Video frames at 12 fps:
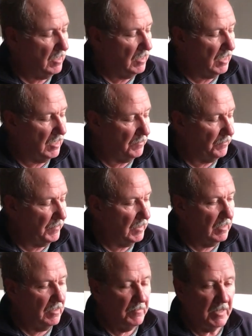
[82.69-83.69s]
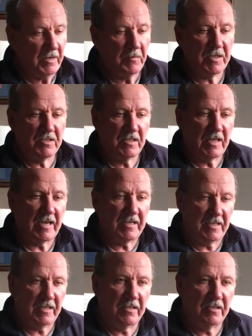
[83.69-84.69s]
But anyways, the
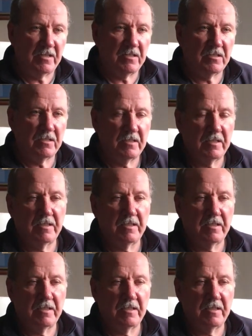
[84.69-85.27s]
idea is